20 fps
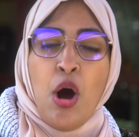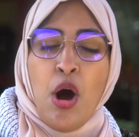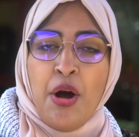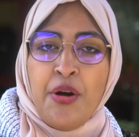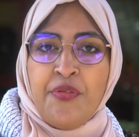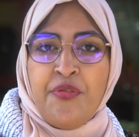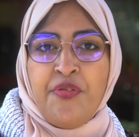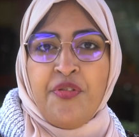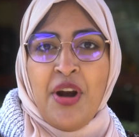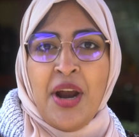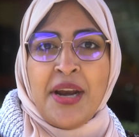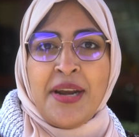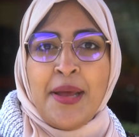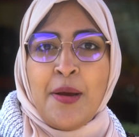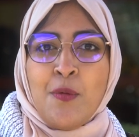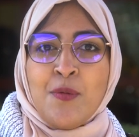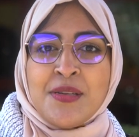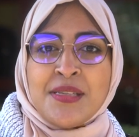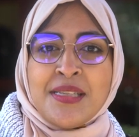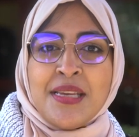on
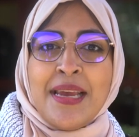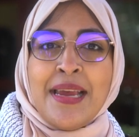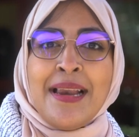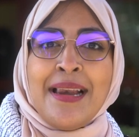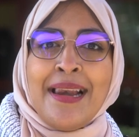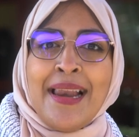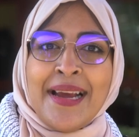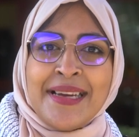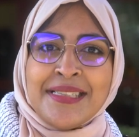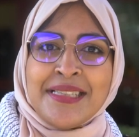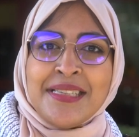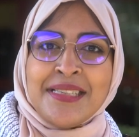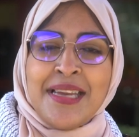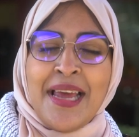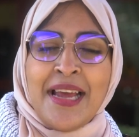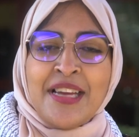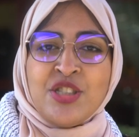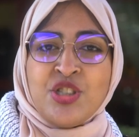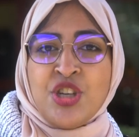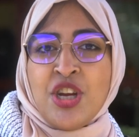Friday was elected
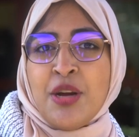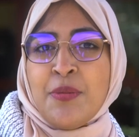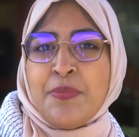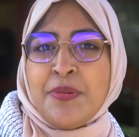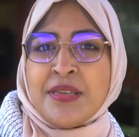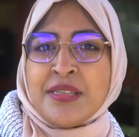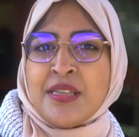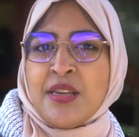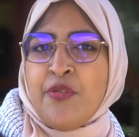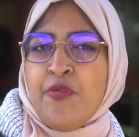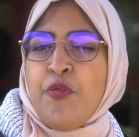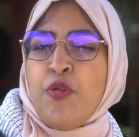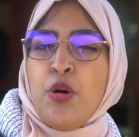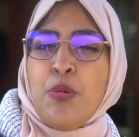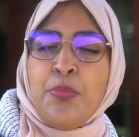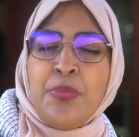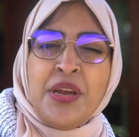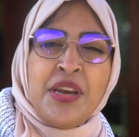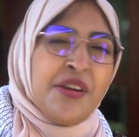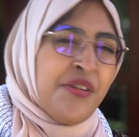a chairperson for
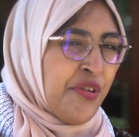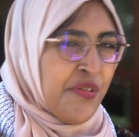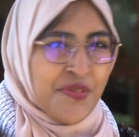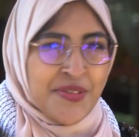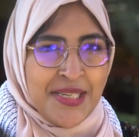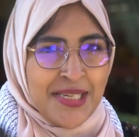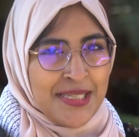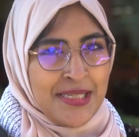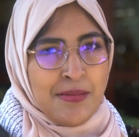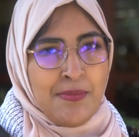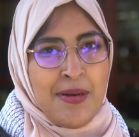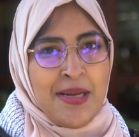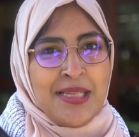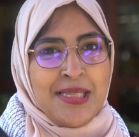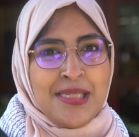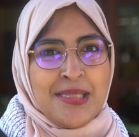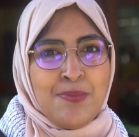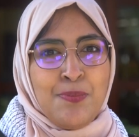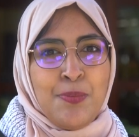a period of six months